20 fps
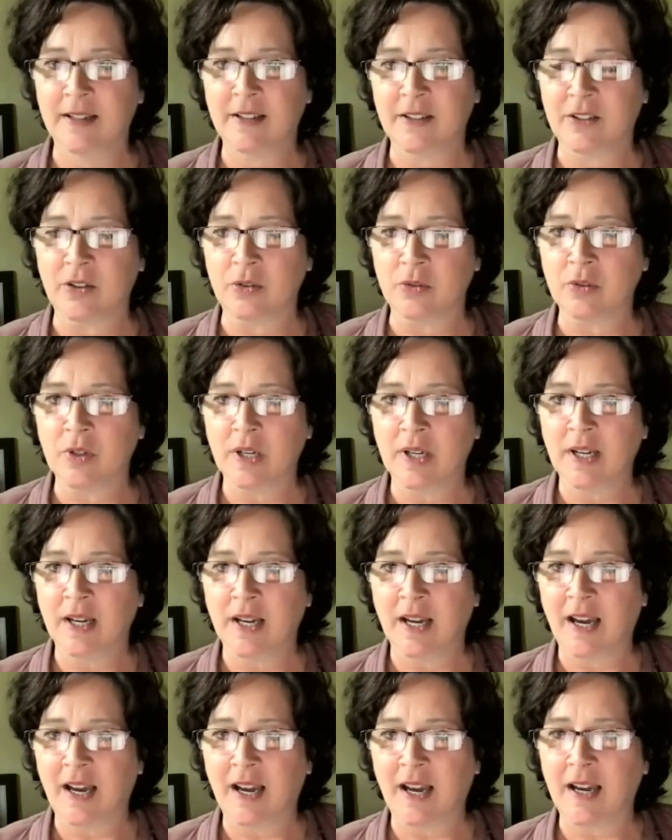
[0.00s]

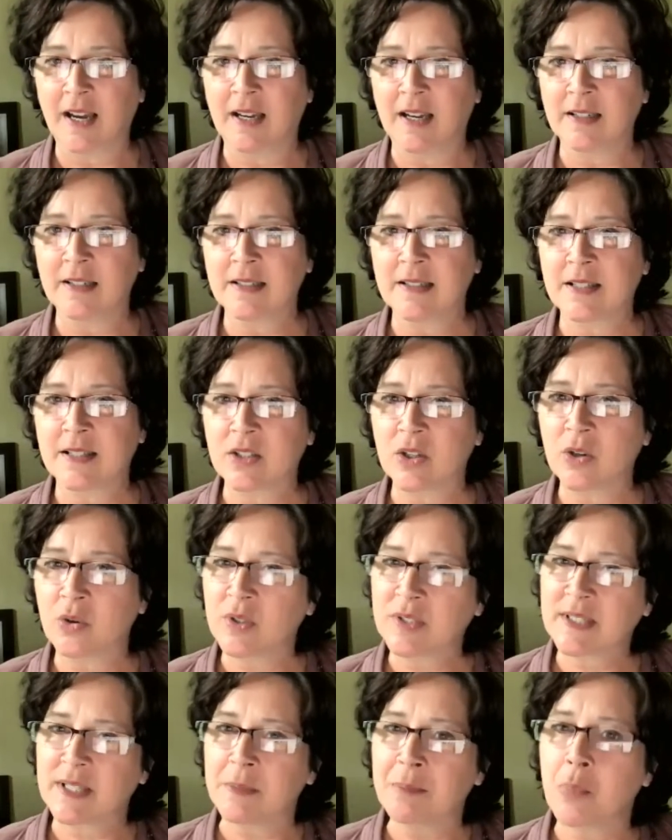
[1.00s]
So
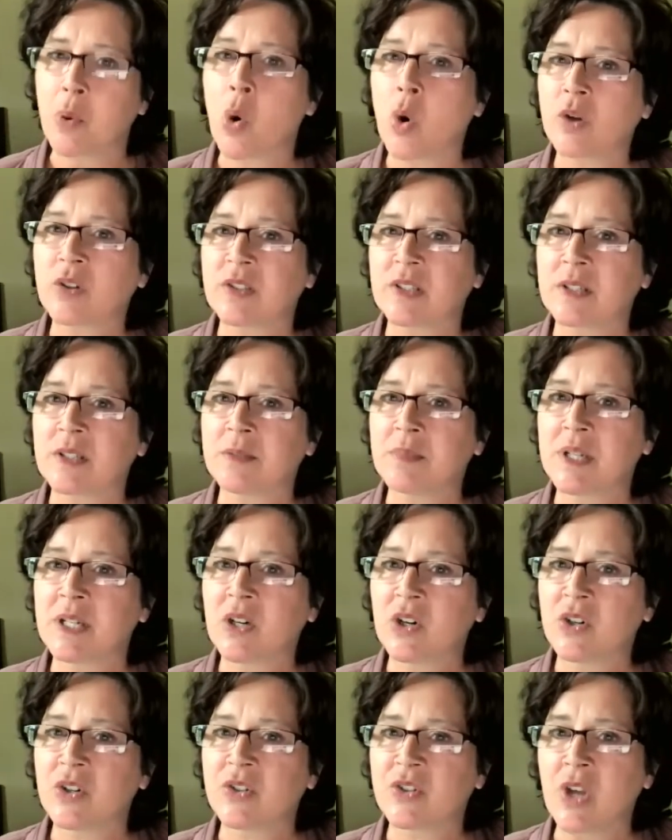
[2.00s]
it's important,
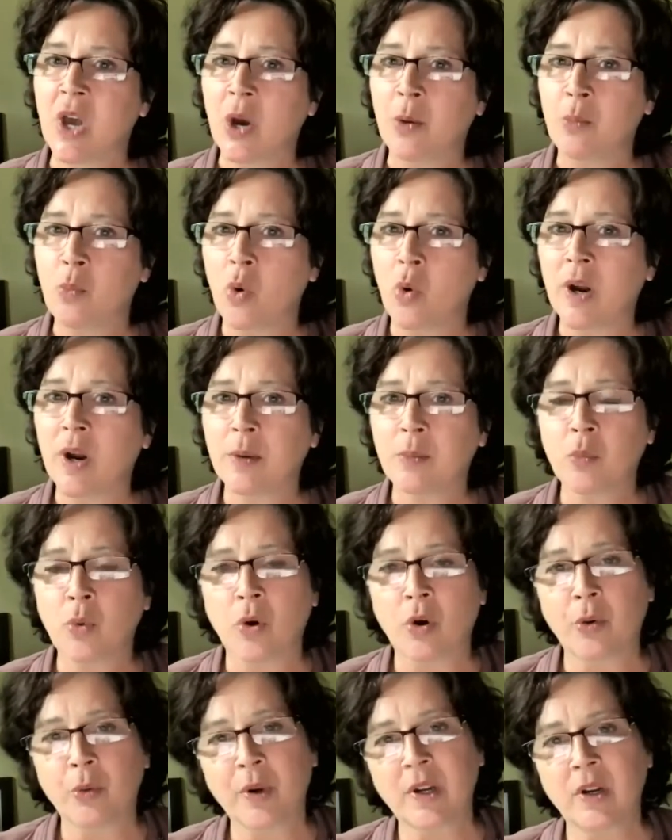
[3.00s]
because more and
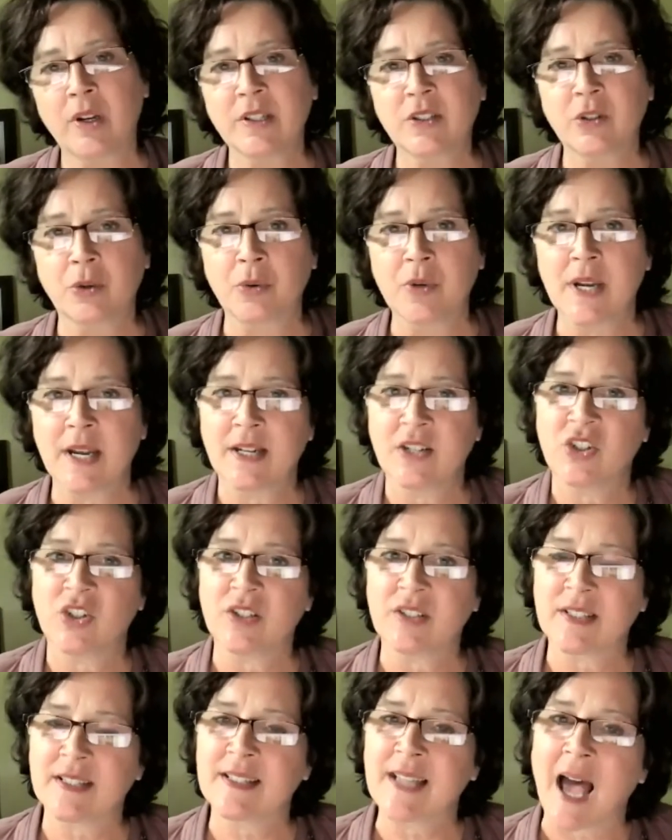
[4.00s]
more regulatory
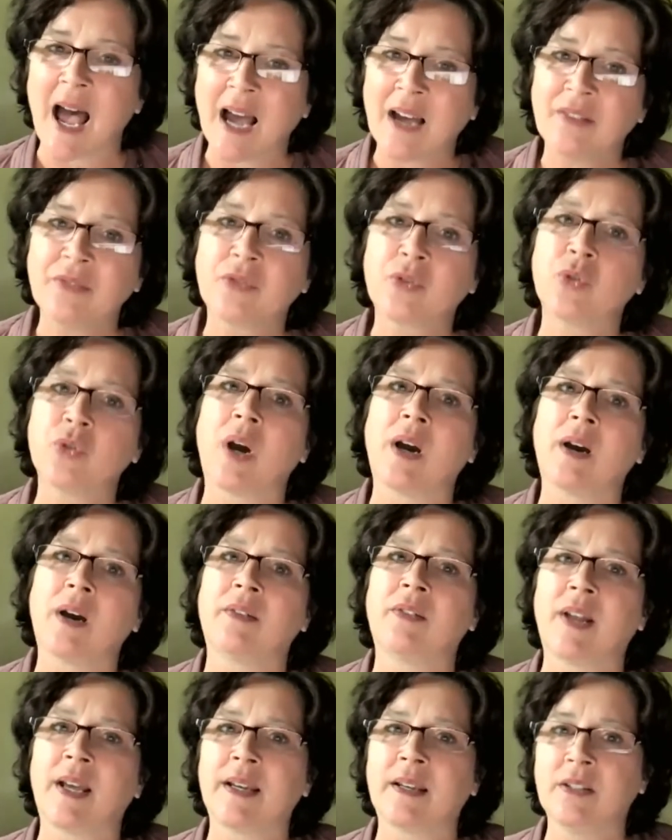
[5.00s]
agencies have to
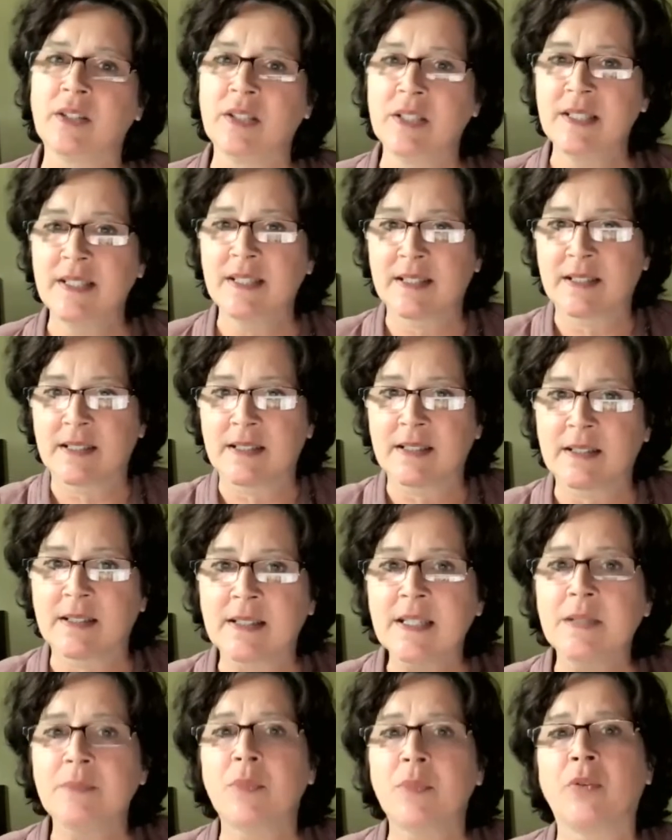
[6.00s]
have like this
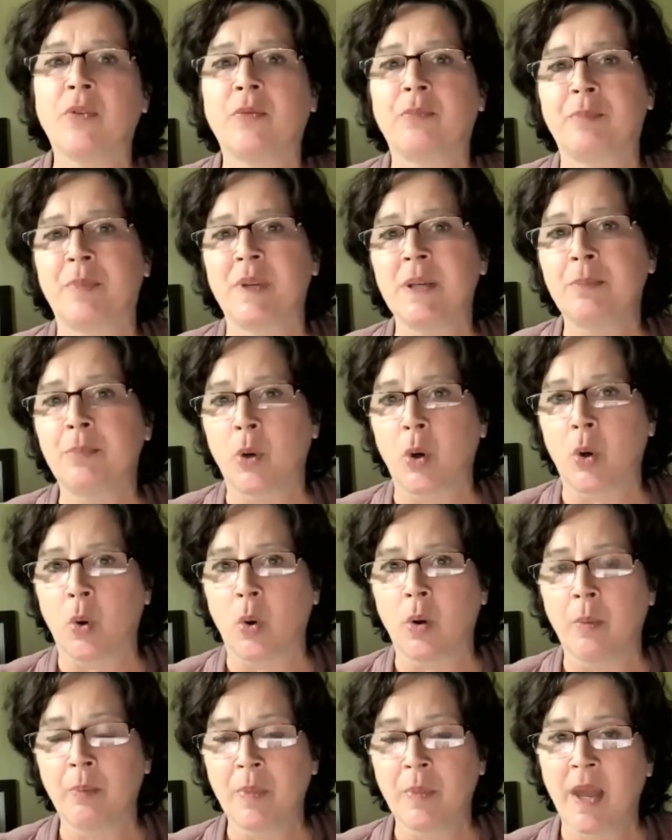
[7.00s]
team of
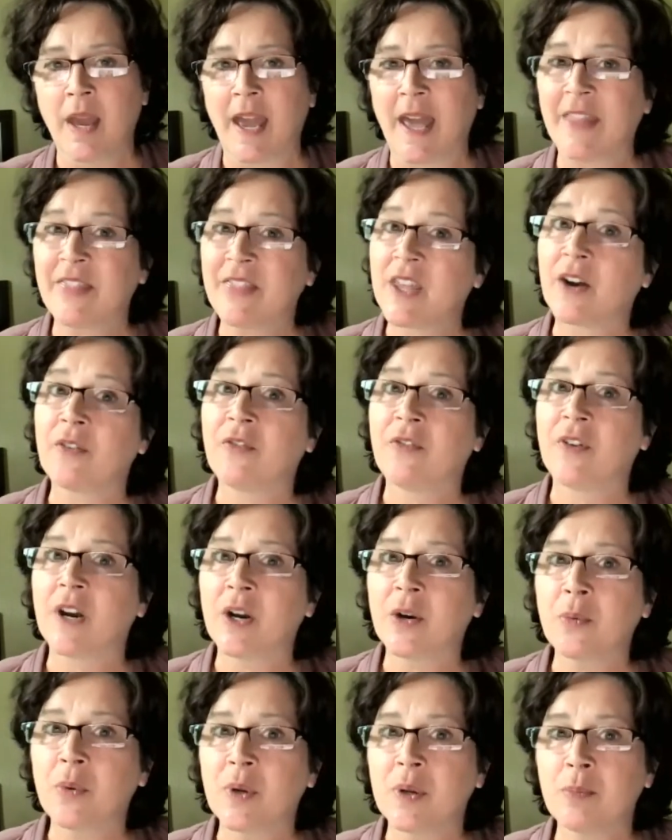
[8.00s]
people, and they're
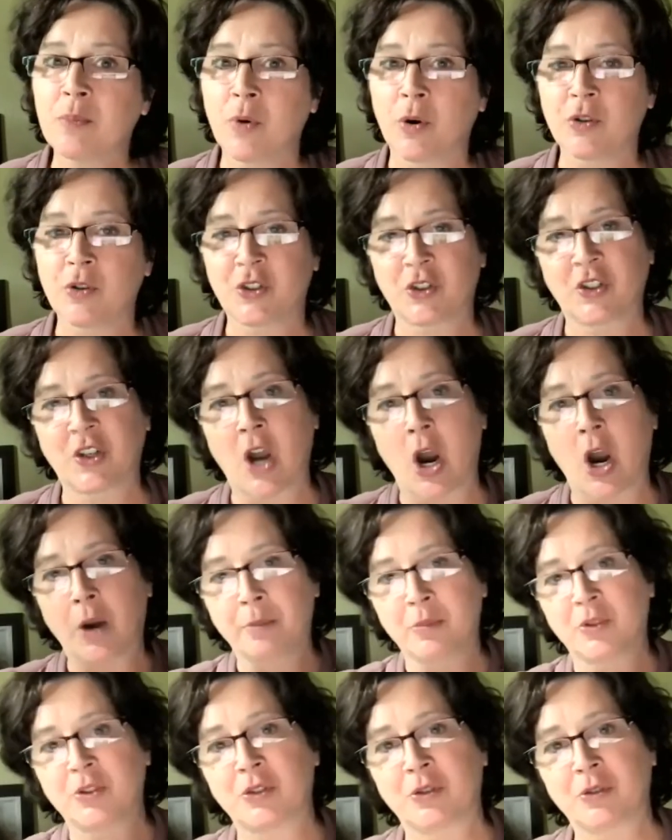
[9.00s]
very much
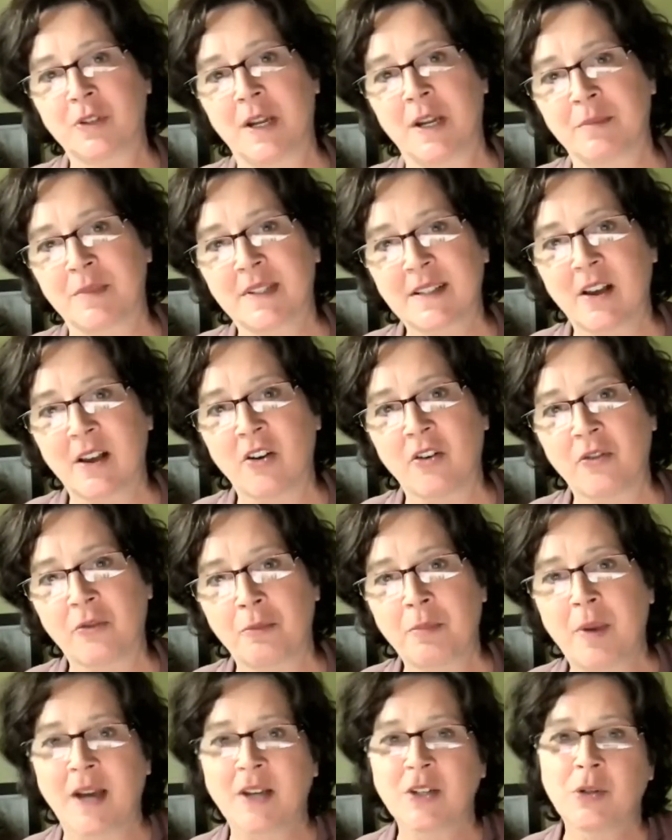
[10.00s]
captured themselves
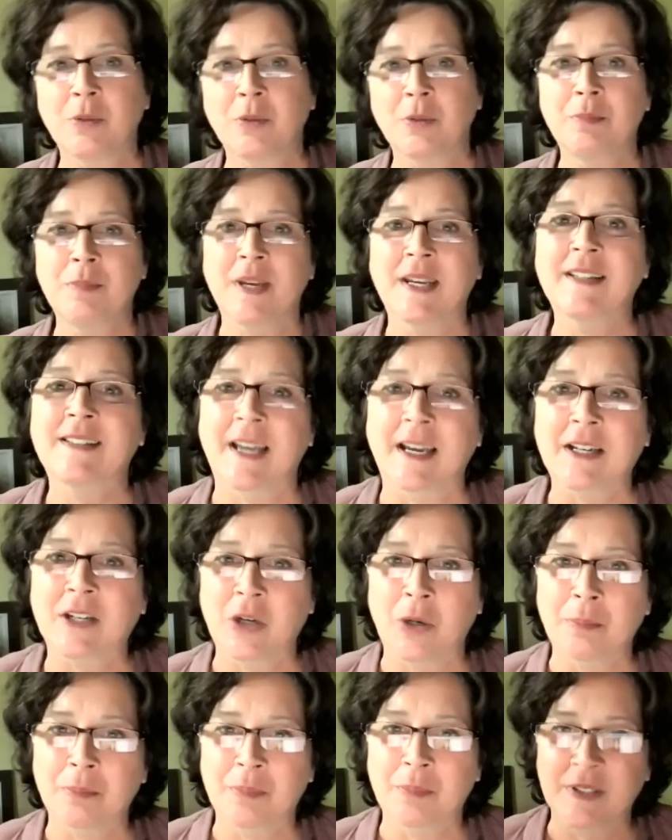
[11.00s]
by the big
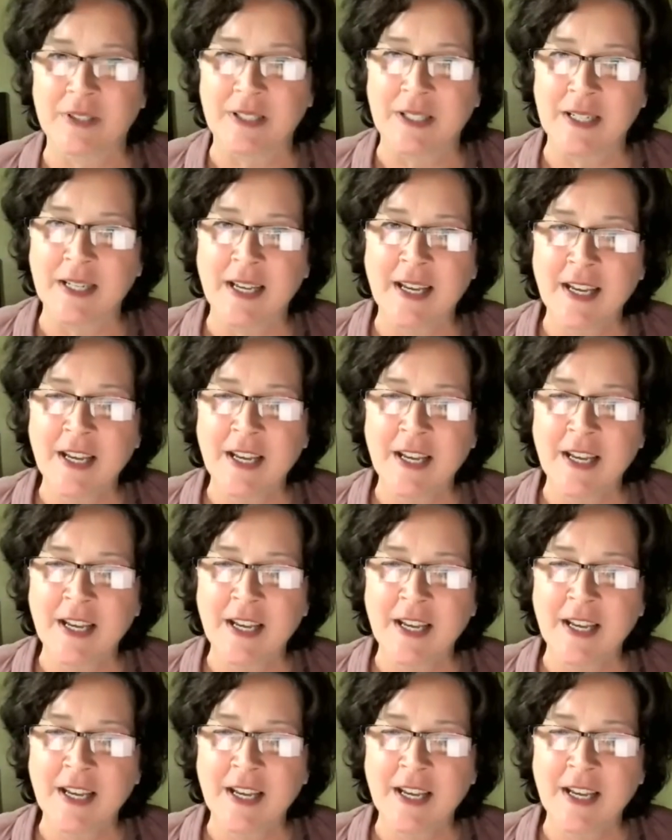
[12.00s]
tech company.